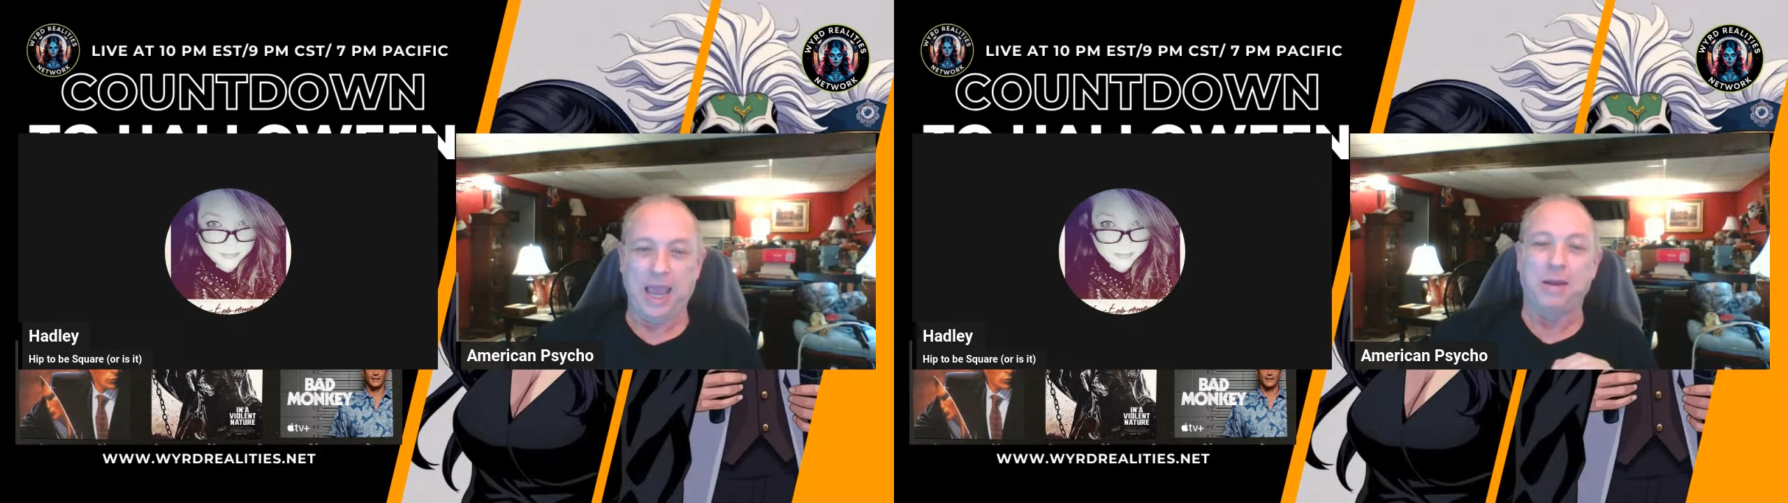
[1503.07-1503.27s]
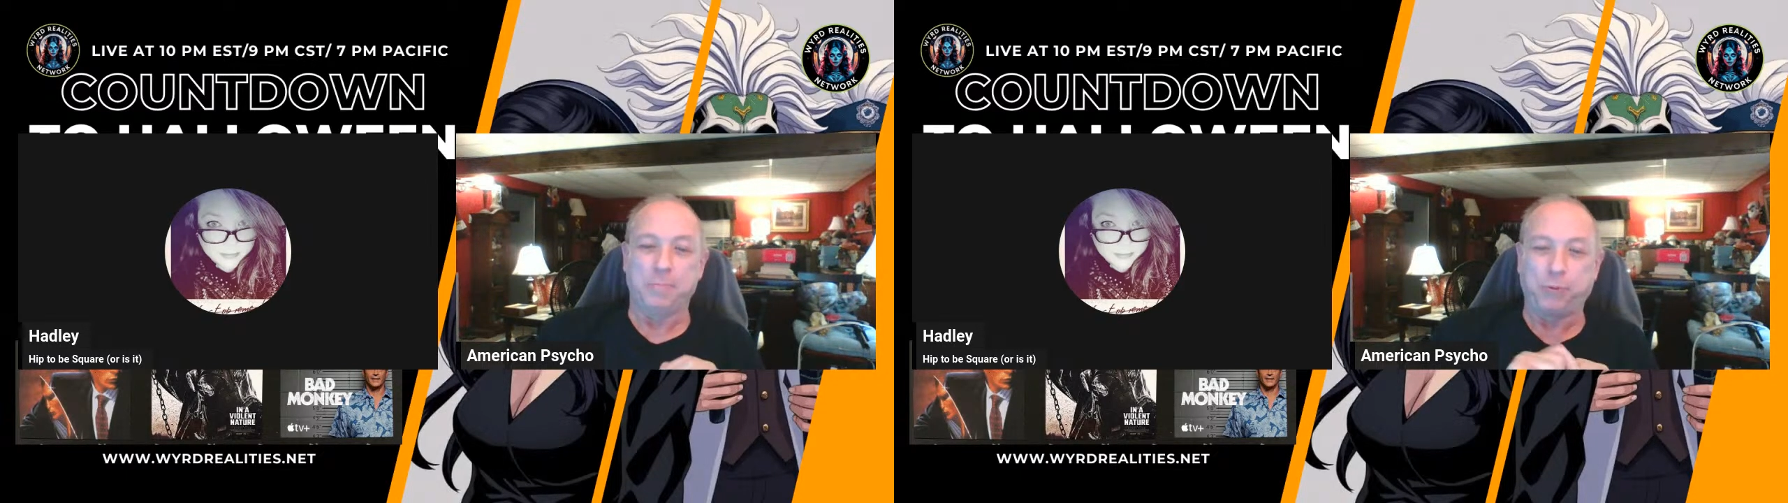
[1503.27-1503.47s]

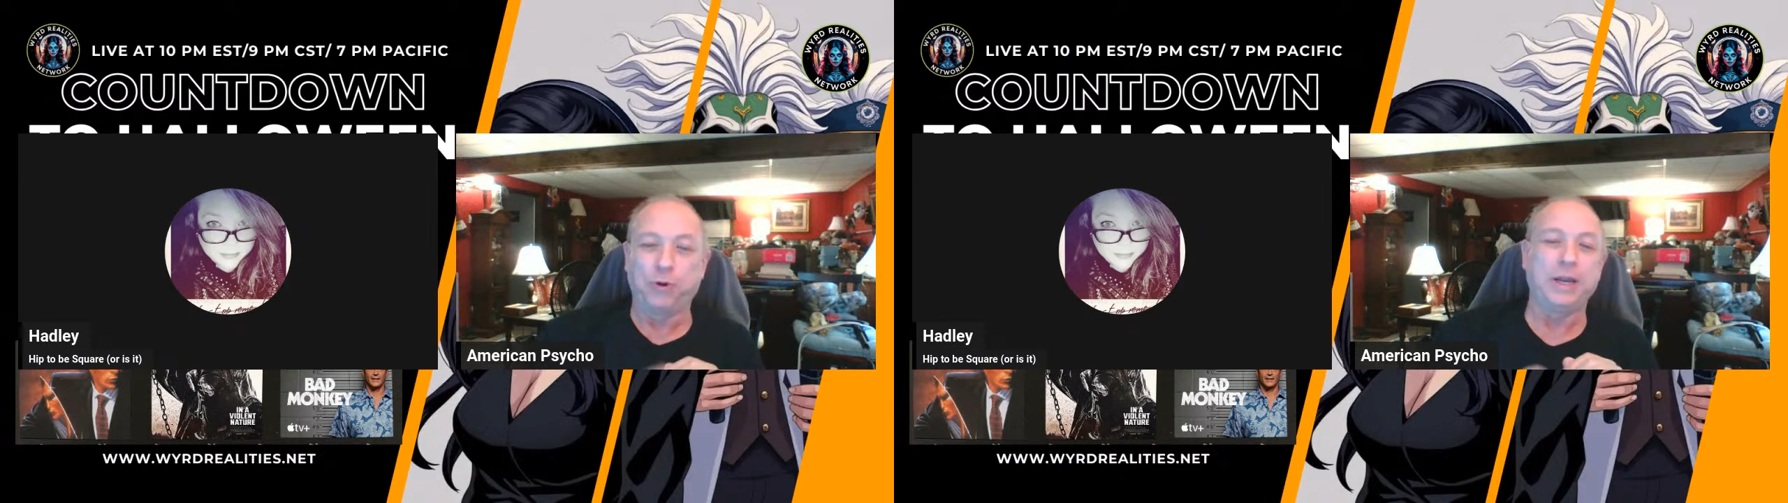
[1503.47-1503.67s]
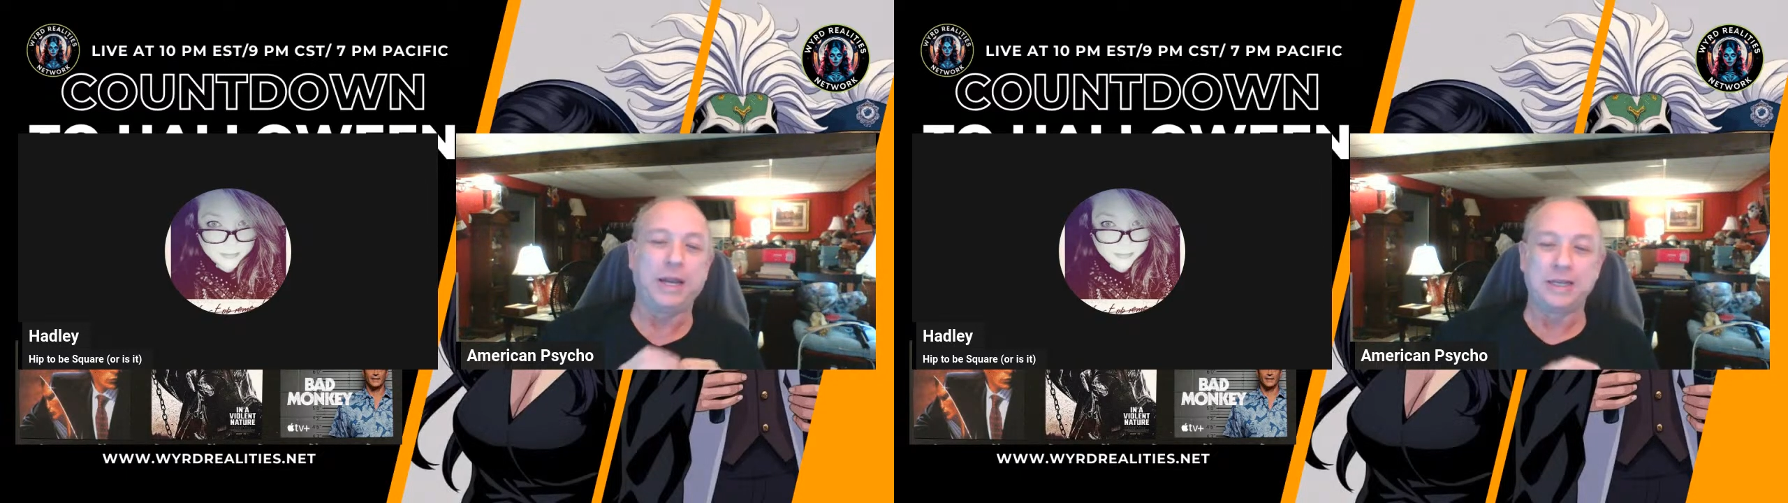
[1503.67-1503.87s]
and
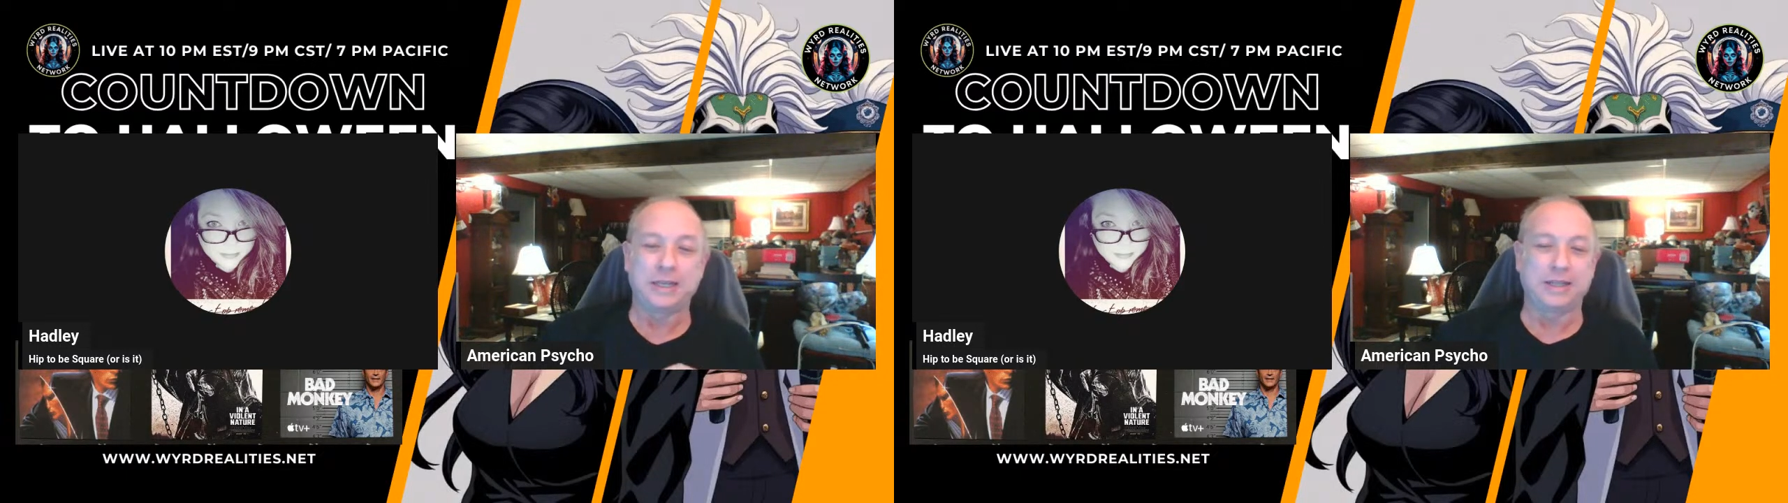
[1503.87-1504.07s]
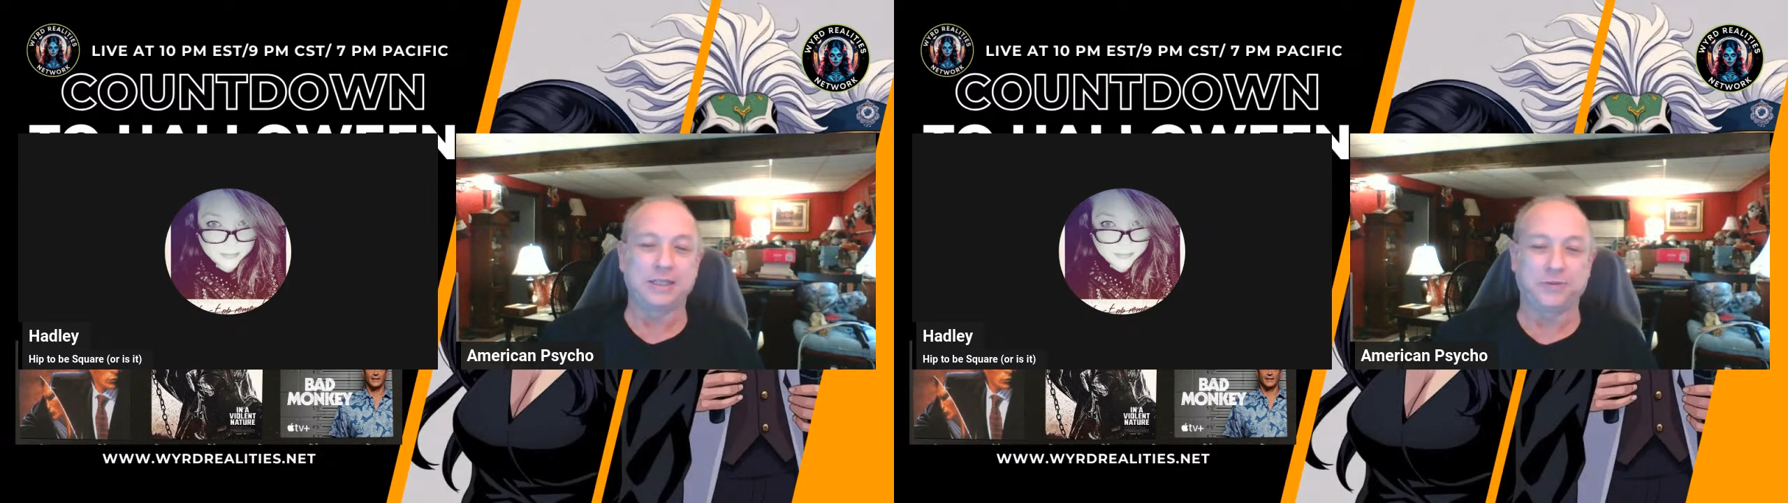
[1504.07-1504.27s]
put it
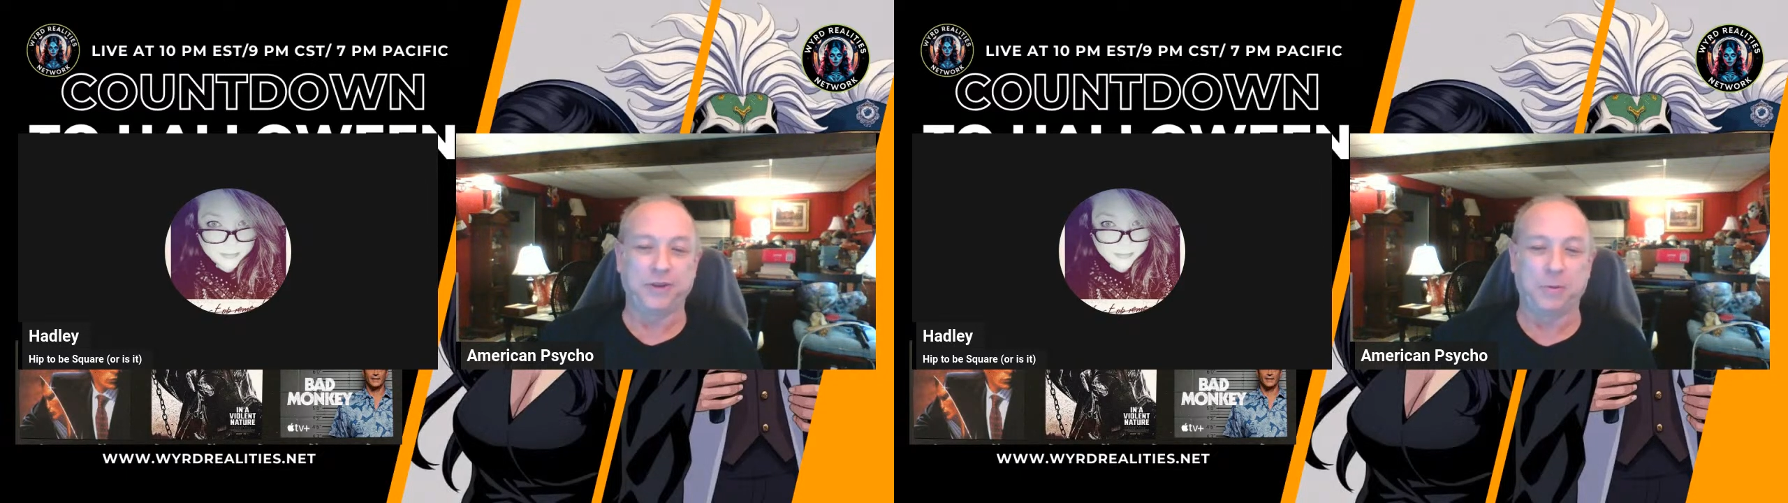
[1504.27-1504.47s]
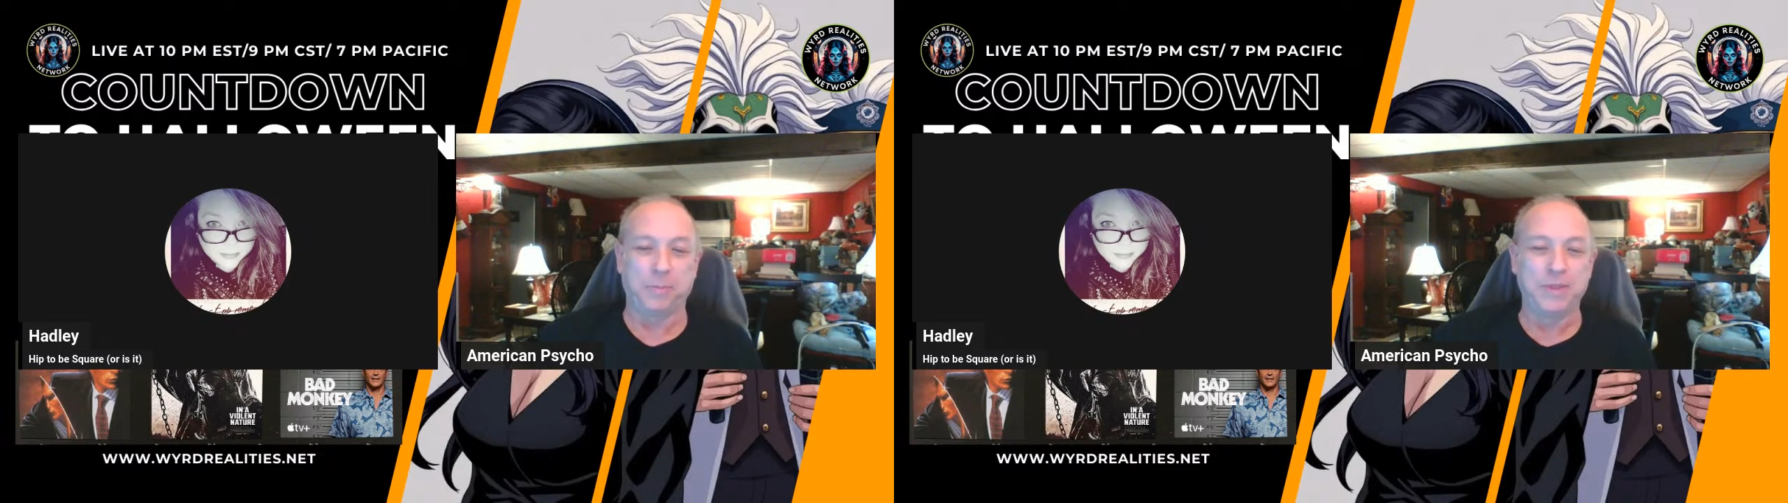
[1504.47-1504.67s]
into this
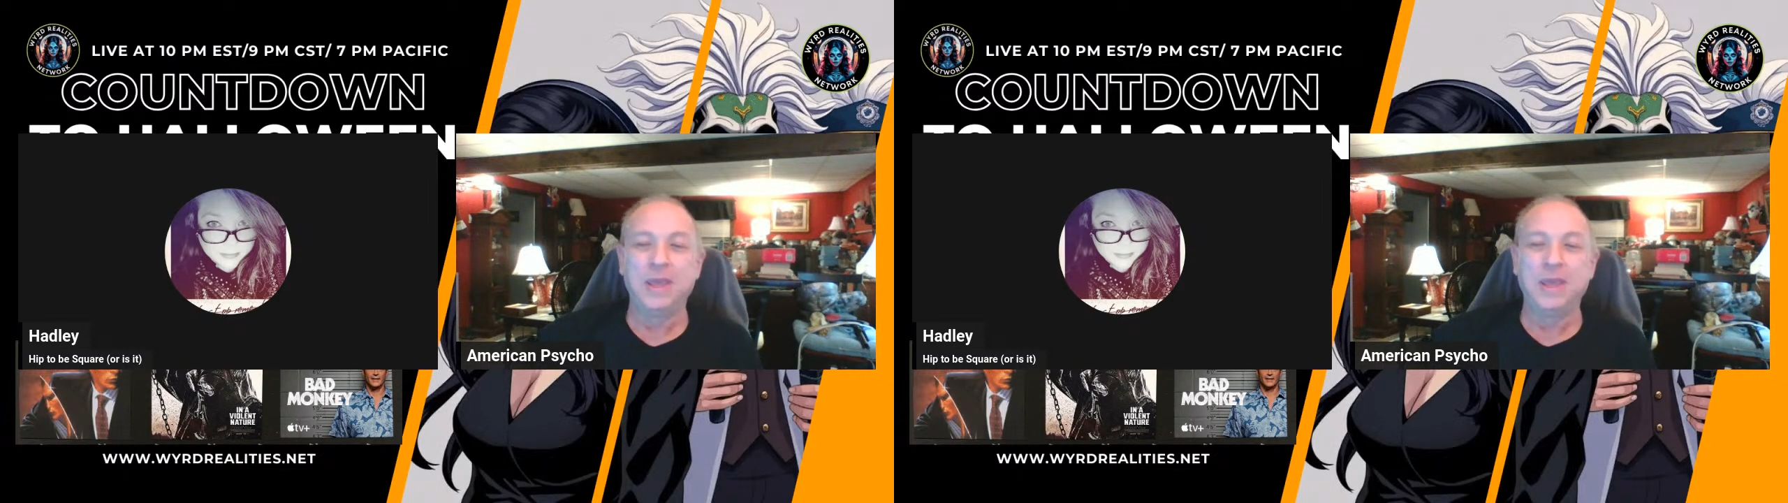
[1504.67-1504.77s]
film.